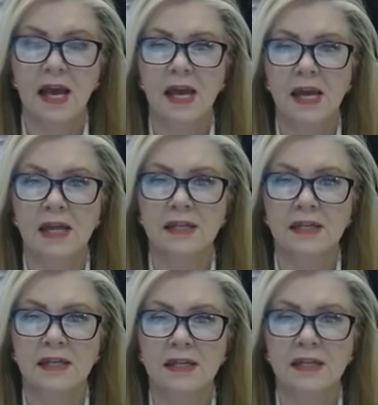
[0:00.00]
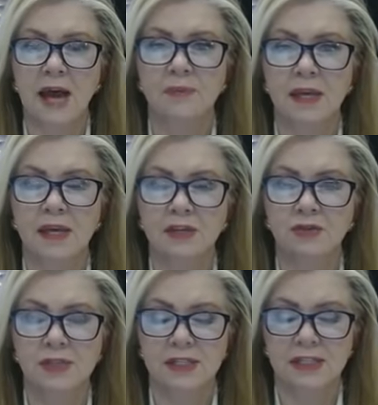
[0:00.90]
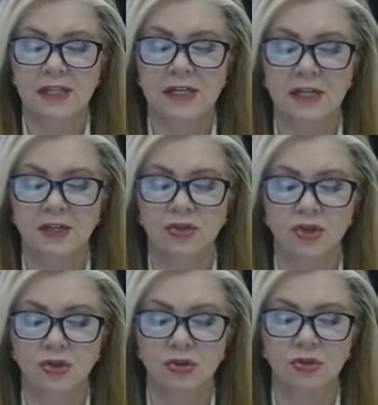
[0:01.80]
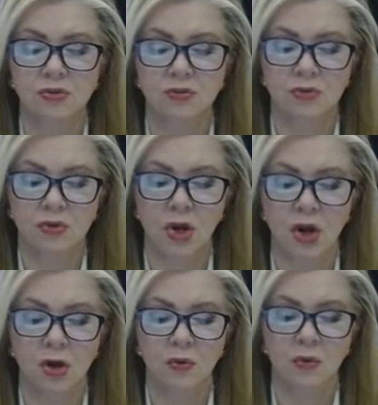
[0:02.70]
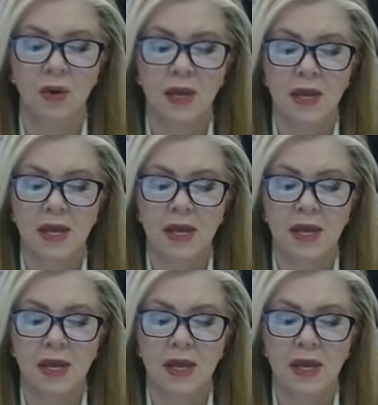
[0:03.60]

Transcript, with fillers: And I would be interested to know